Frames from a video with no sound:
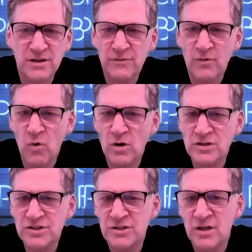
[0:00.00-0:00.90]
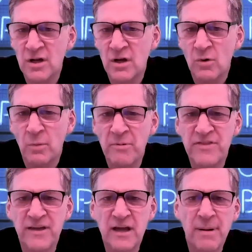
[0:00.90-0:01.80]
And of course, when we
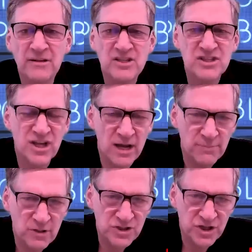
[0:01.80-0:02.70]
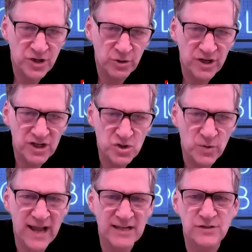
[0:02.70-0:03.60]
think about cybersecurity
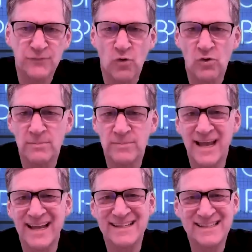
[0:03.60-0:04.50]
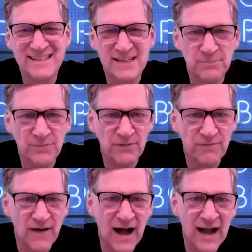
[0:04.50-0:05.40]
transformed and
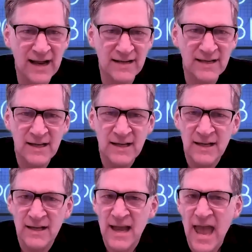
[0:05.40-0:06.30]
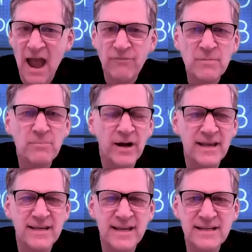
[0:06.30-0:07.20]
simplified,
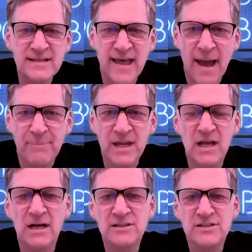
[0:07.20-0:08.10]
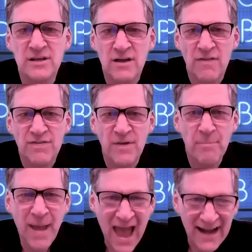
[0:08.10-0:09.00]
everybody needs that because the
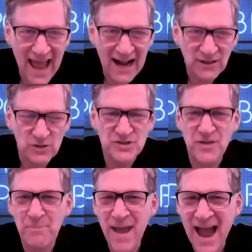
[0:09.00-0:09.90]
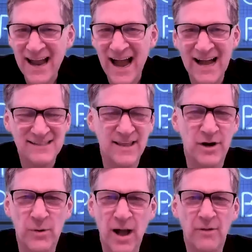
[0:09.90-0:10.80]
bad actors, the bad guys
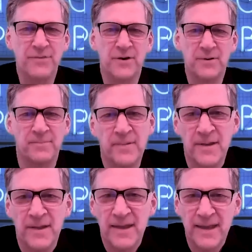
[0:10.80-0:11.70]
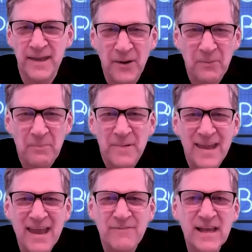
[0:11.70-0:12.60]
that are out there, you know,
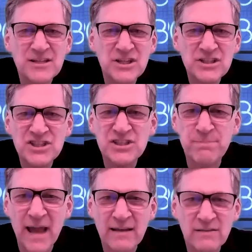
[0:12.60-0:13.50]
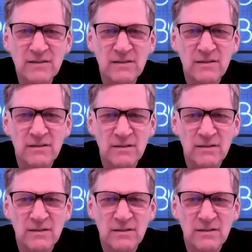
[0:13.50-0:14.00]
if they just spent